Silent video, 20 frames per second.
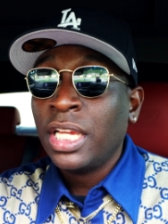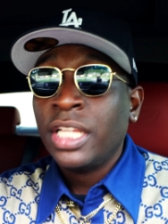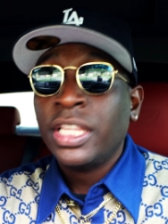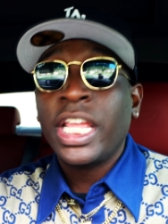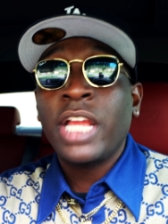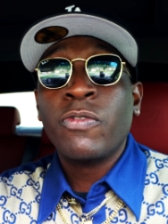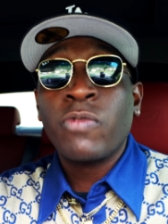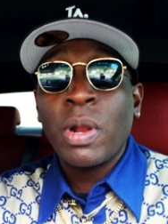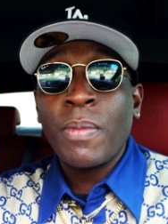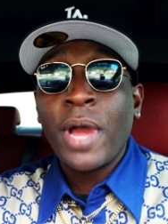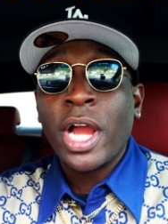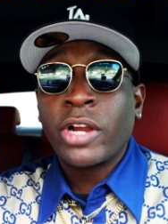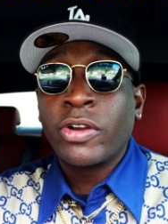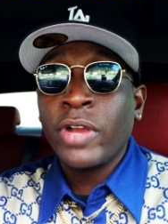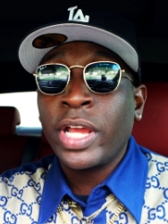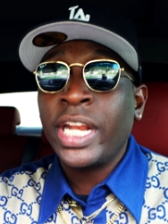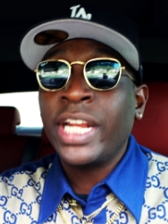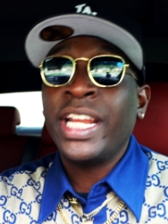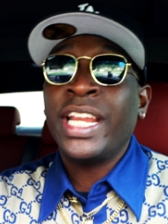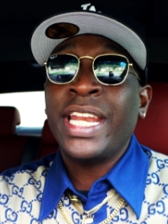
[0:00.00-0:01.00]
they run my
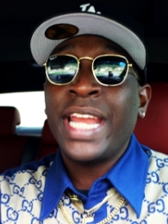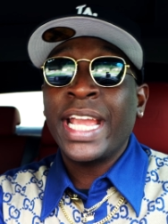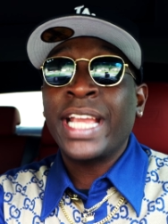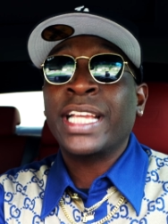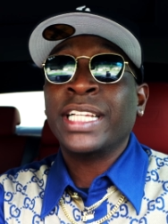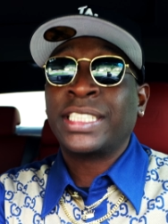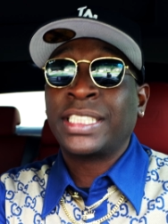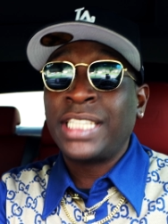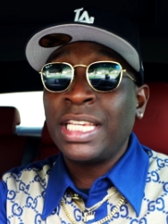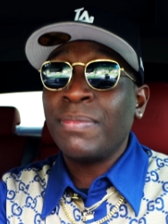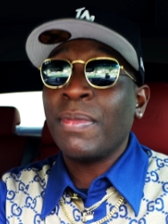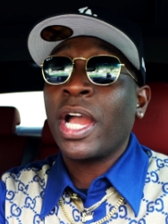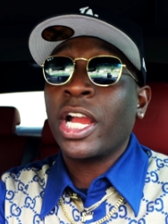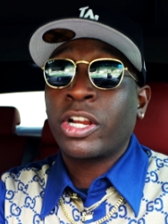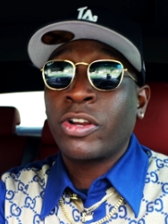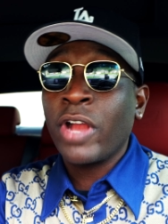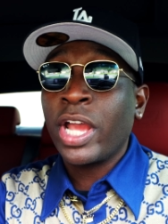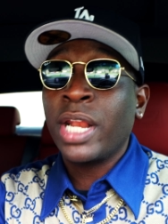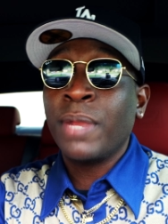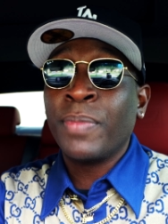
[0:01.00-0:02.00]
credit, and they can see my
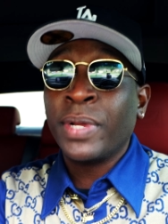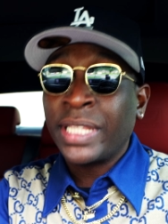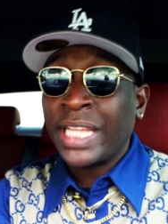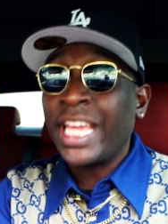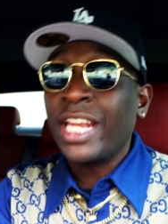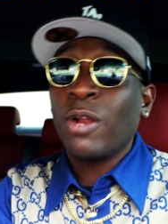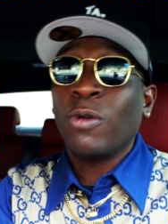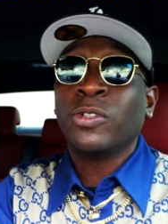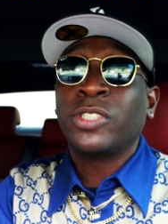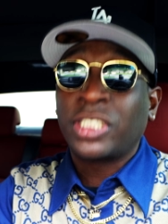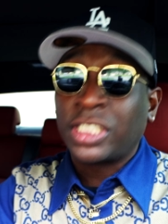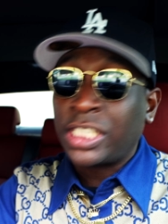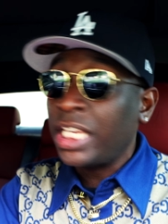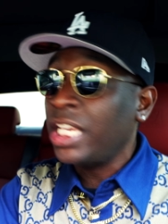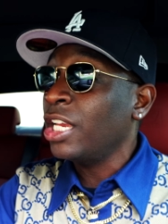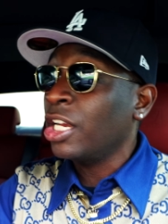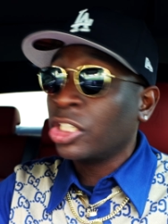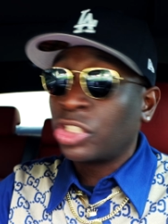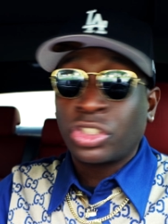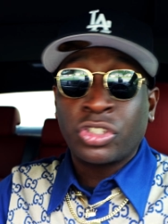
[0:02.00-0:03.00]
credit, but they don't
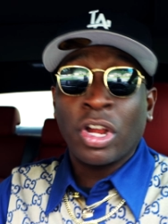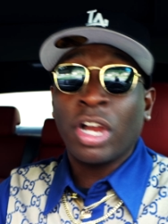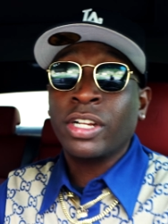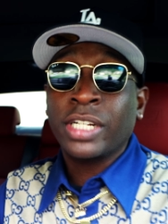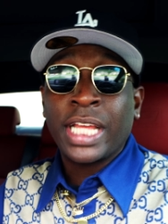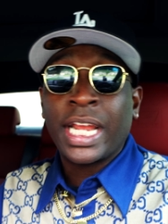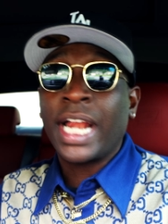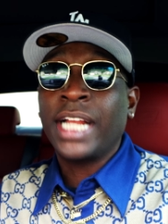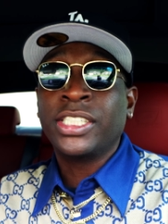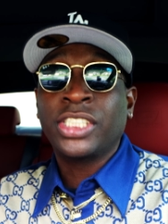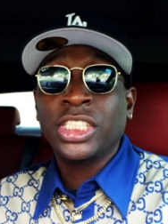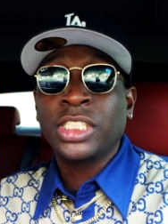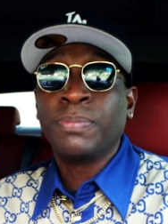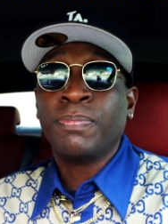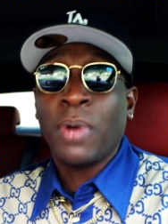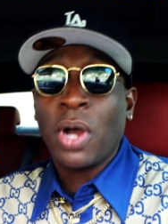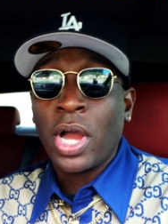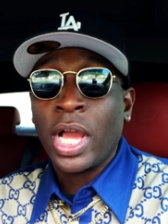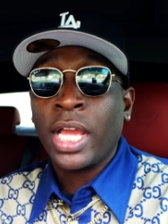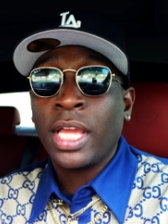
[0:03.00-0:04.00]
see a truck that I just
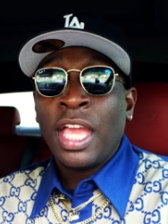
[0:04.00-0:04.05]
bought.